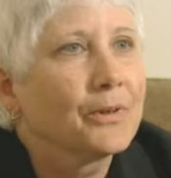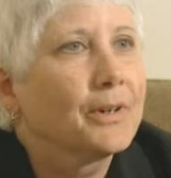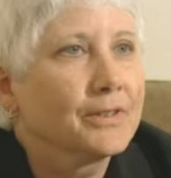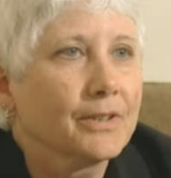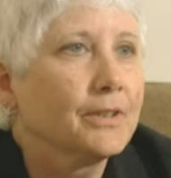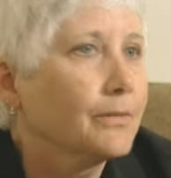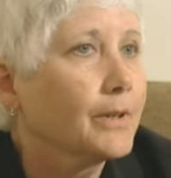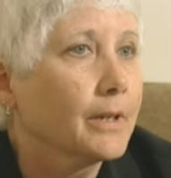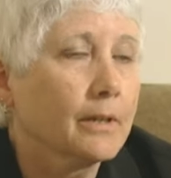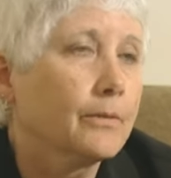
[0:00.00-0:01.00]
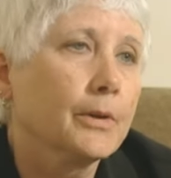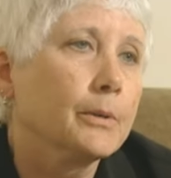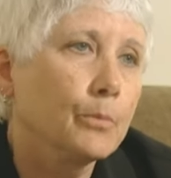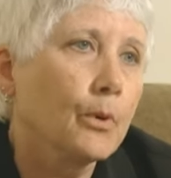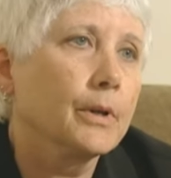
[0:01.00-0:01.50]
very significant and
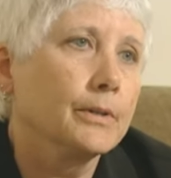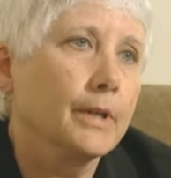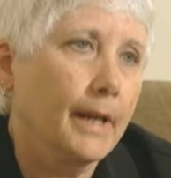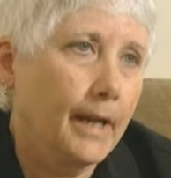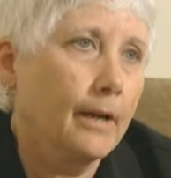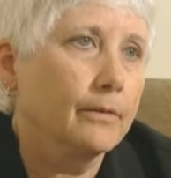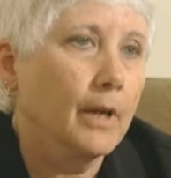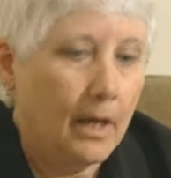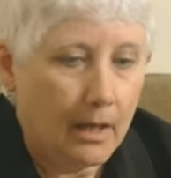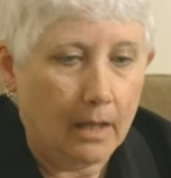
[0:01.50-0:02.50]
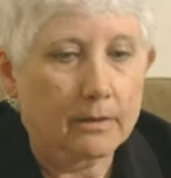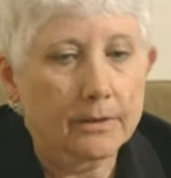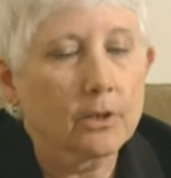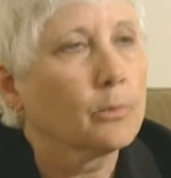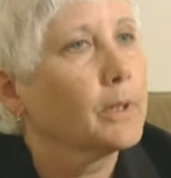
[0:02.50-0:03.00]
very important to have a
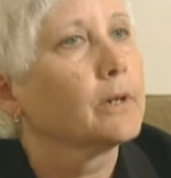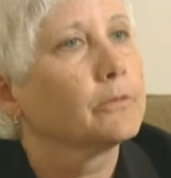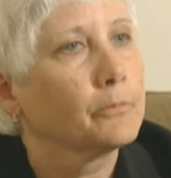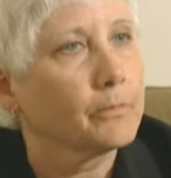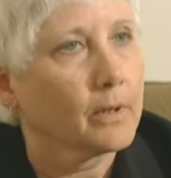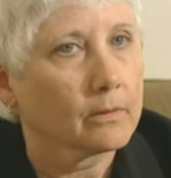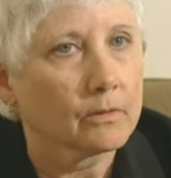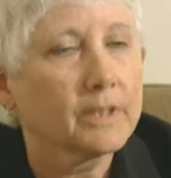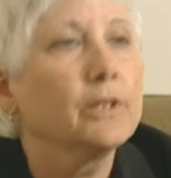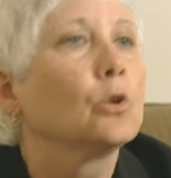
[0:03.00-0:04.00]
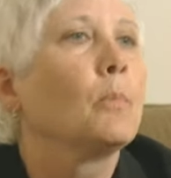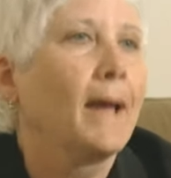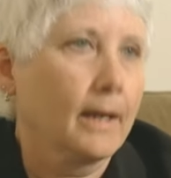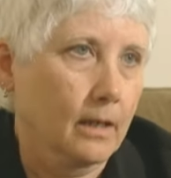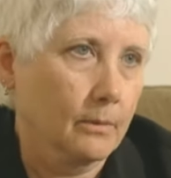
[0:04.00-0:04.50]
little bit of legal
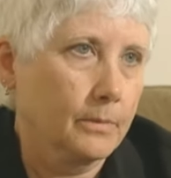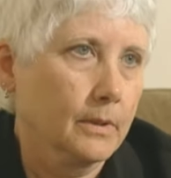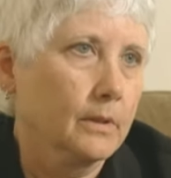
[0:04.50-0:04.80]
backup.